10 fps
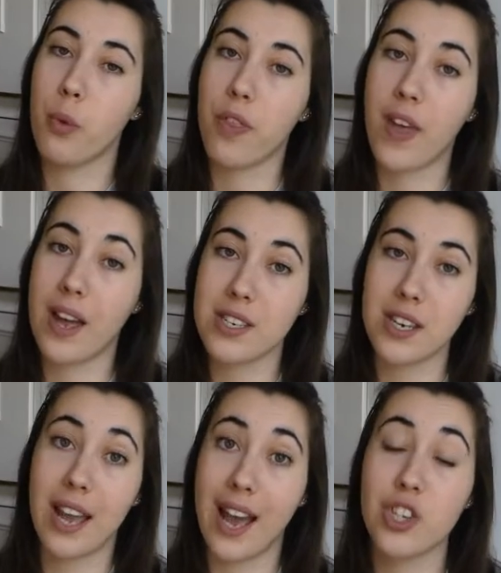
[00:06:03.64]
with that
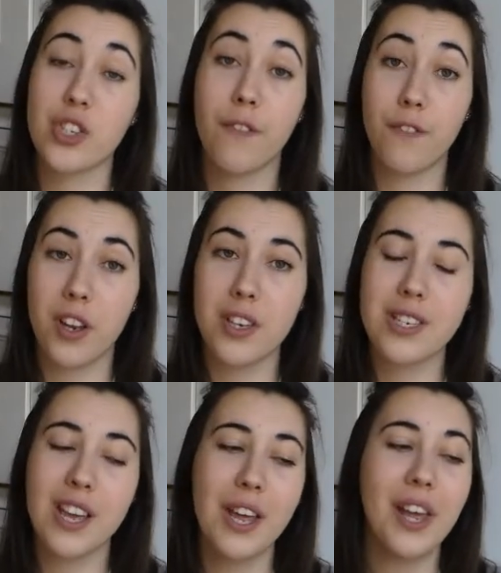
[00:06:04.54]
cash fund.
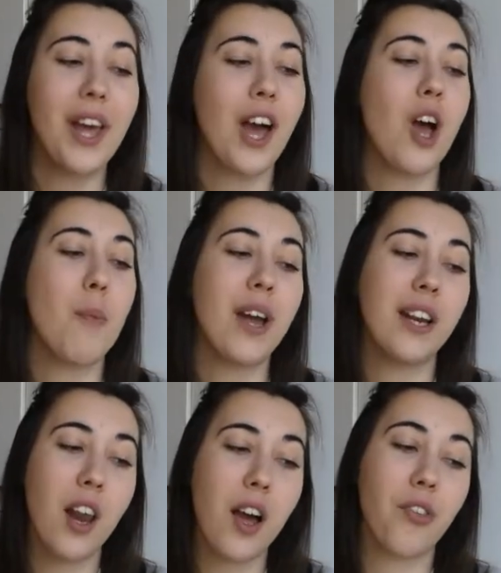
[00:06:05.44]
And
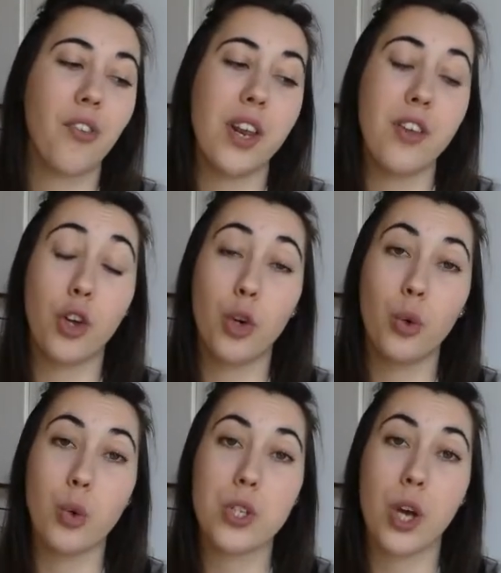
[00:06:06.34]
lastly, you can
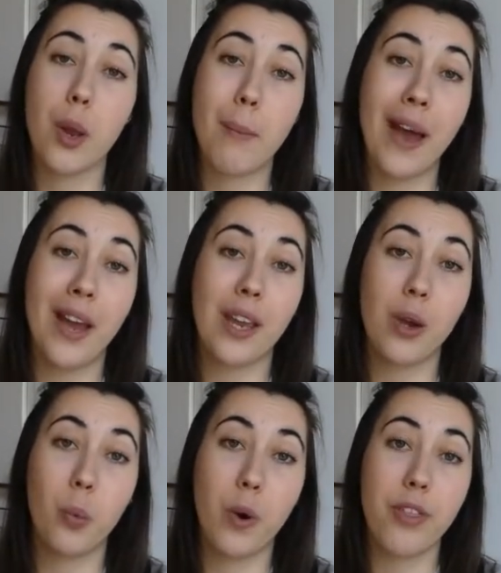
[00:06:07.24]
also pay
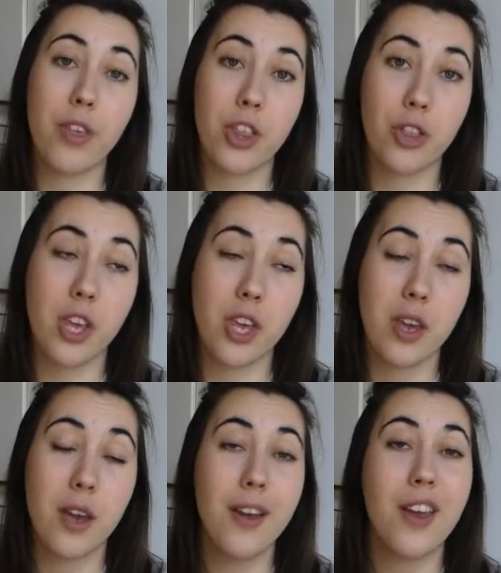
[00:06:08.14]
with the
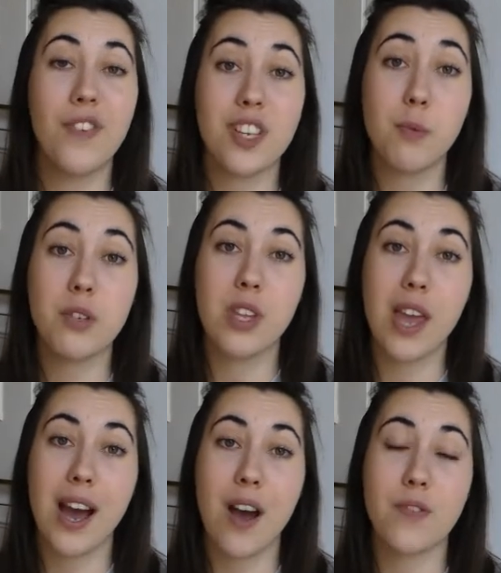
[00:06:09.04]
investments that you have.